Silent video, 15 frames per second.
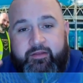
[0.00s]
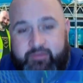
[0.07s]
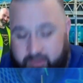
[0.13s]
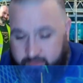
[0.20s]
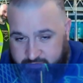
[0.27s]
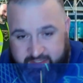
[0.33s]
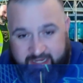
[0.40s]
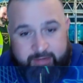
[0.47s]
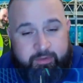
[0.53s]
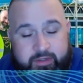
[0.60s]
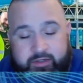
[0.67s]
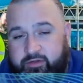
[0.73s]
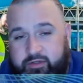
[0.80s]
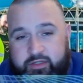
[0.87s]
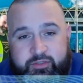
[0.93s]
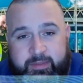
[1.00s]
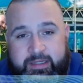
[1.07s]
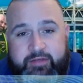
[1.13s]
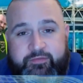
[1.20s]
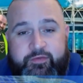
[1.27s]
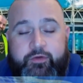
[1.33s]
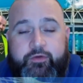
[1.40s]
on day one on the
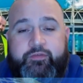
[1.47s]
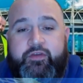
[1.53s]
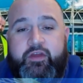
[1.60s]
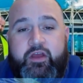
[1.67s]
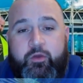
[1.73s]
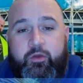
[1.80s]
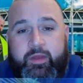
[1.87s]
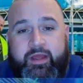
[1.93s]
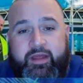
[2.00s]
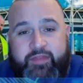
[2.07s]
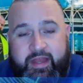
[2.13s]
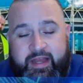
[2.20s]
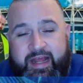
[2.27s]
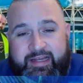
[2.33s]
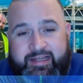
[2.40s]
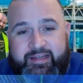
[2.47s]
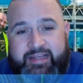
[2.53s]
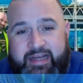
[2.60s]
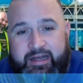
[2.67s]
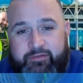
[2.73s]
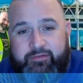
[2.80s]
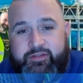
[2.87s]
24th. We are then heading
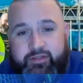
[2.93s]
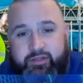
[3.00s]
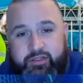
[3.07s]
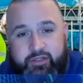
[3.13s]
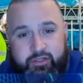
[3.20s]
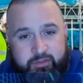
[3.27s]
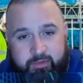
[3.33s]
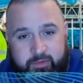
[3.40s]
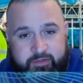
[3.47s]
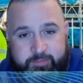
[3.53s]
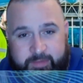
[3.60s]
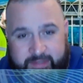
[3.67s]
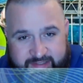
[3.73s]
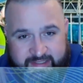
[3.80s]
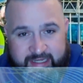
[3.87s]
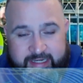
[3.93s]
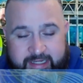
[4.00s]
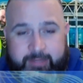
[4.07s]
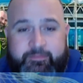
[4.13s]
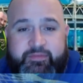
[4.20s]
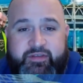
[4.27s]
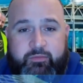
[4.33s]
down to the Tottenham Hotspur
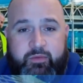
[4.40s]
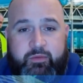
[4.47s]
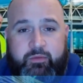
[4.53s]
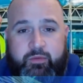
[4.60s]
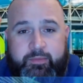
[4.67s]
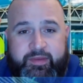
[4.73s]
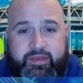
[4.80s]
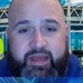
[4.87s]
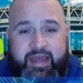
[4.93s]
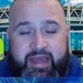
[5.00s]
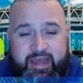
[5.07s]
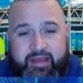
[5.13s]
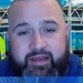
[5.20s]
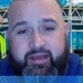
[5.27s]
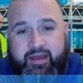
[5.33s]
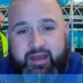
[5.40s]
Stadium. So we will be there.